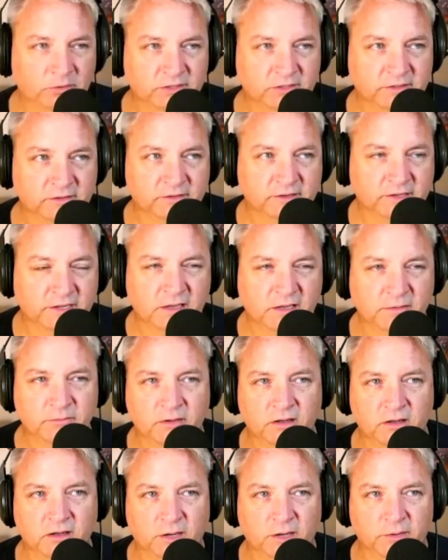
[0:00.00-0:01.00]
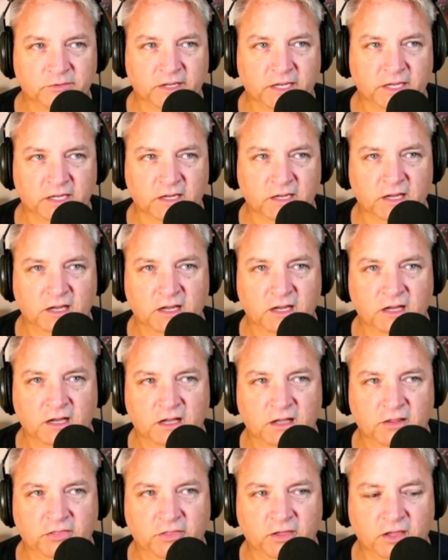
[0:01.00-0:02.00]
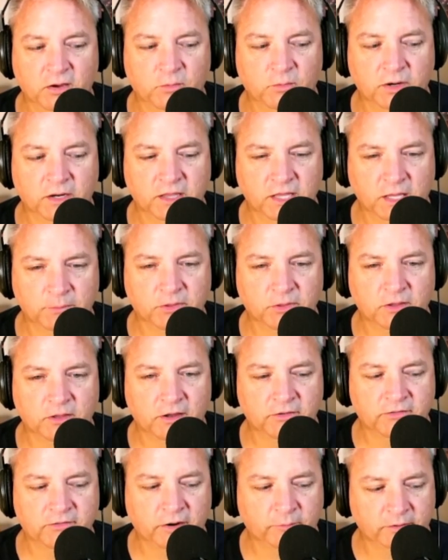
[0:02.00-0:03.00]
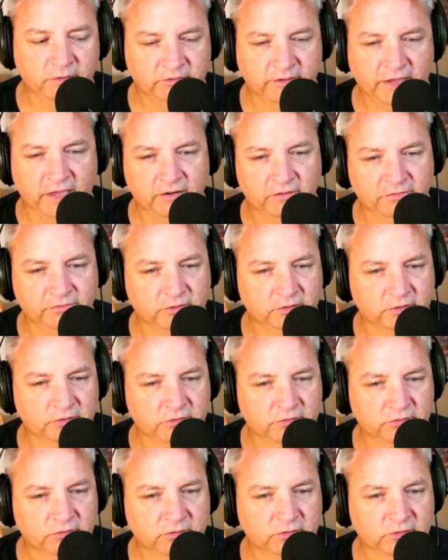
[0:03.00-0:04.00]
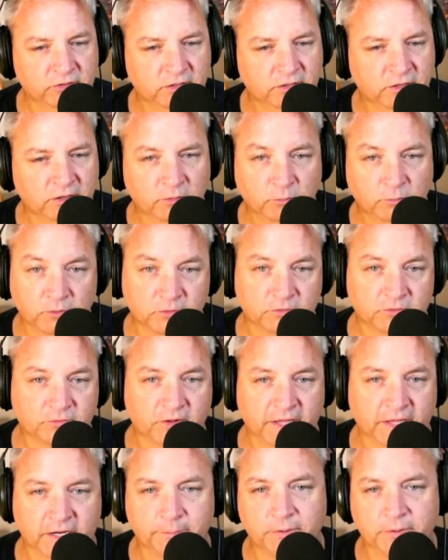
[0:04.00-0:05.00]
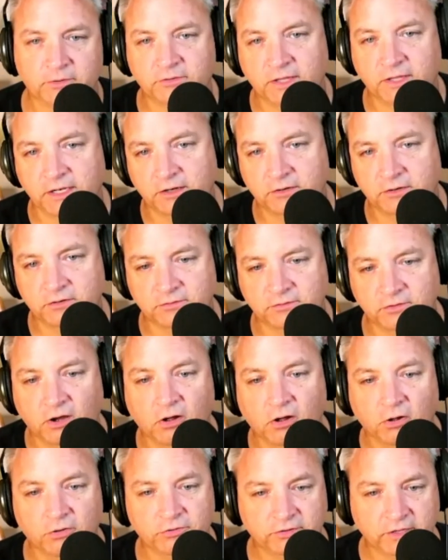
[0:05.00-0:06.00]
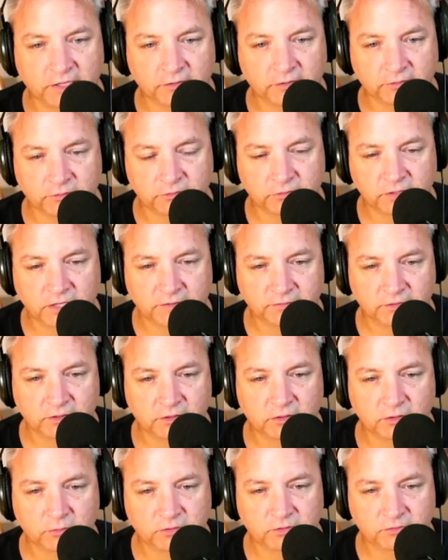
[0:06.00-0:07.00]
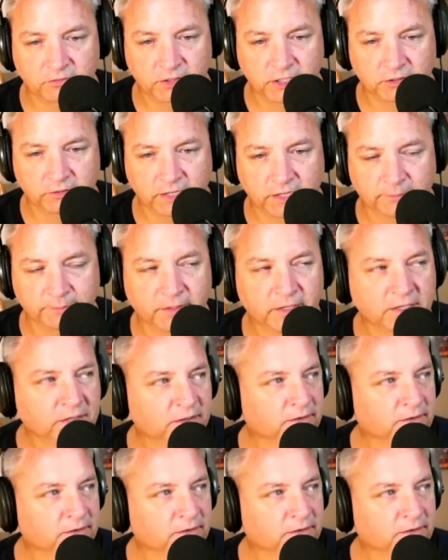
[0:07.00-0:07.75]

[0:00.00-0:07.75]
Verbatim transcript: at the time, I was like, I think I want to keep the contract we signed first, which was for like a percentage of all sales having to do with the video game.